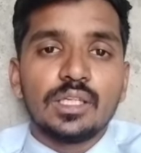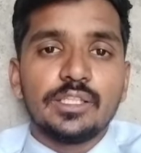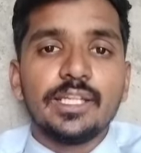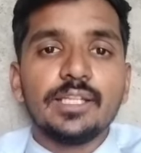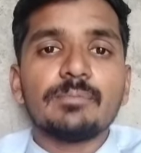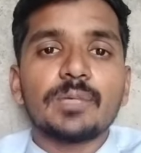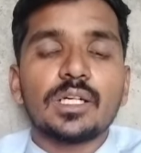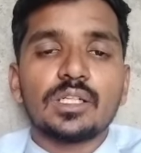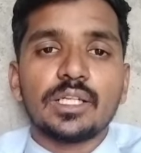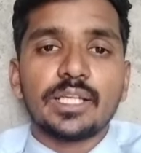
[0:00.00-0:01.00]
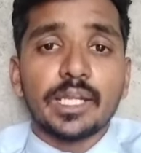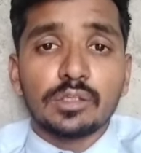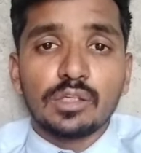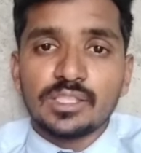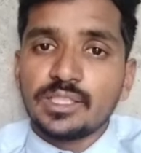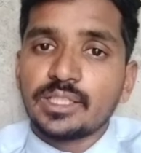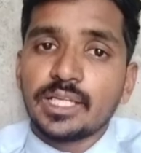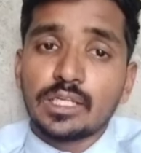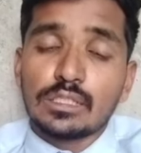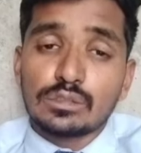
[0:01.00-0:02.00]
Then technology
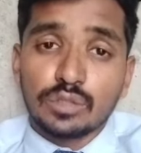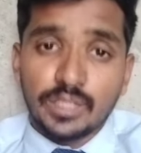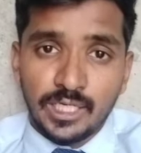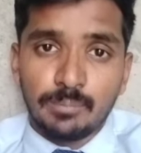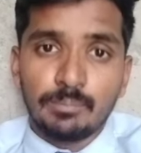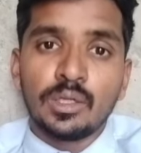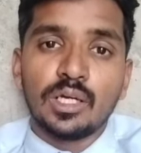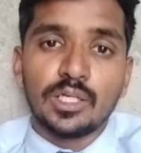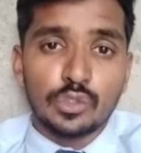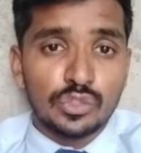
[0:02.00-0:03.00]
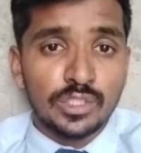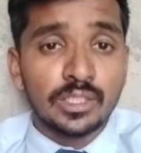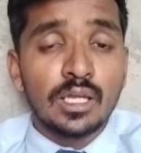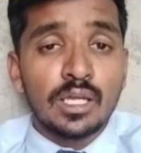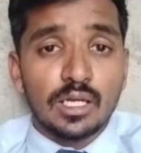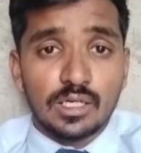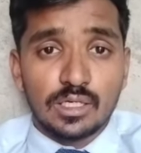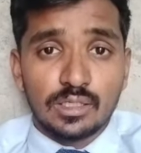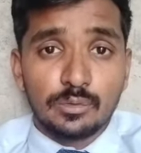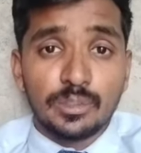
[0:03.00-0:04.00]
can also help using
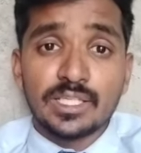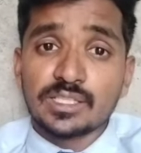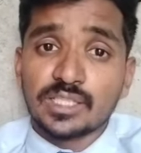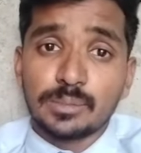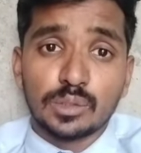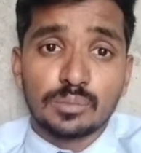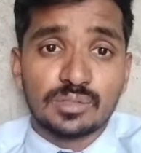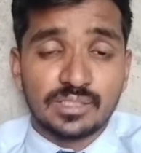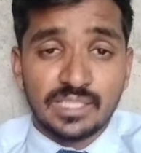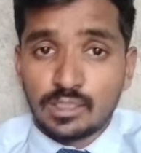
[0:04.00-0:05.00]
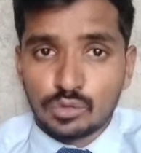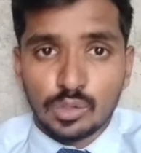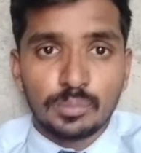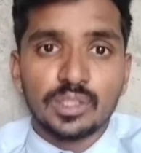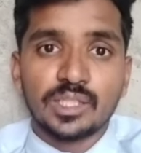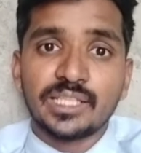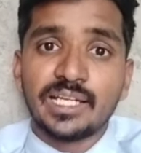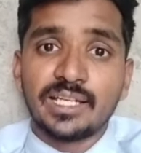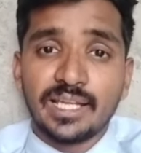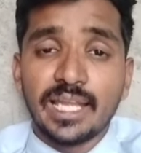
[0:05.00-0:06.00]
various types of software
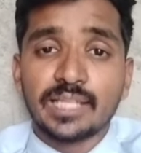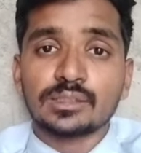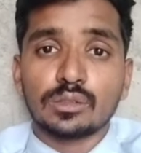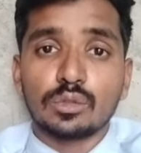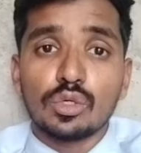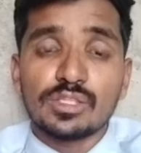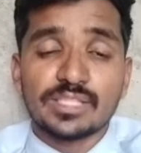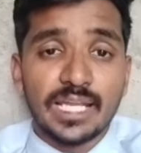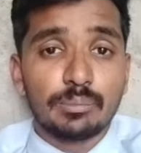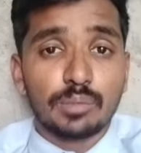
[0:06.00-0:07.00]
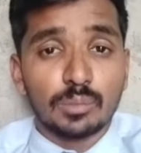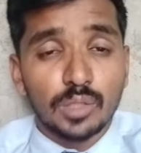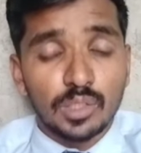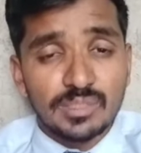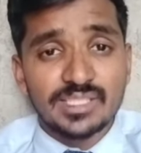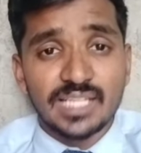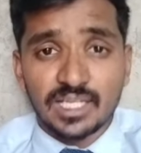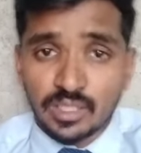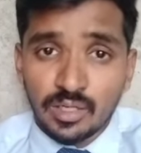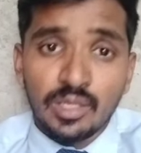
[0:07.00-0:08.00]
that tracks goals and performance
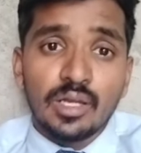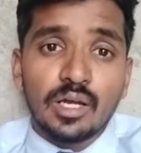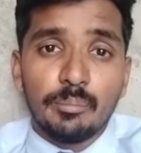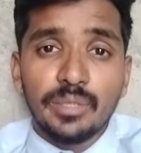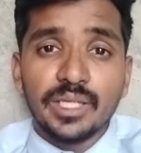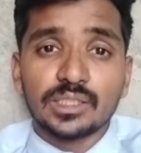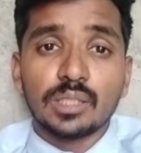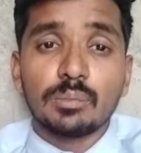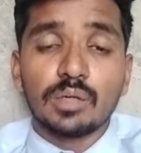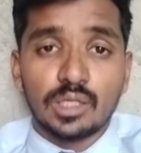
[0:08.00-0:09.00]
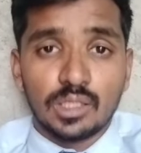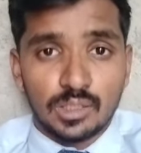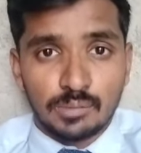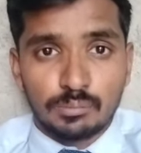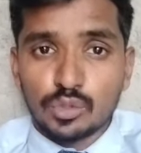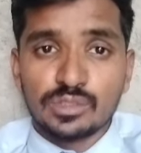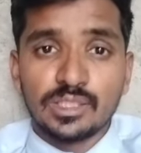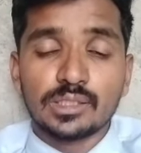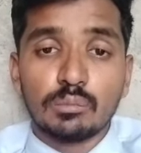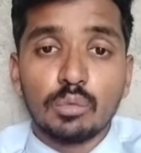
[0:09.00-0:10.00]
data make the
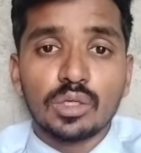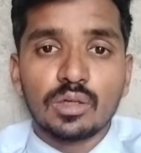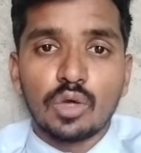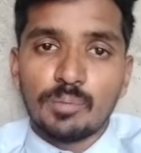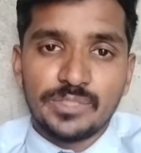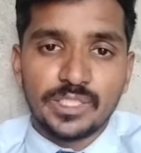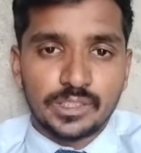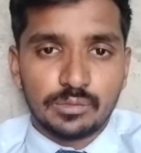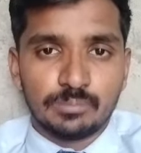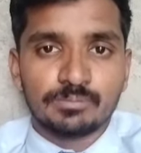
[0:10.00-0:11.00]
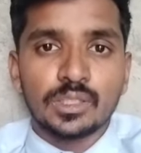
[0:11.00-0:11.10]
process more objective.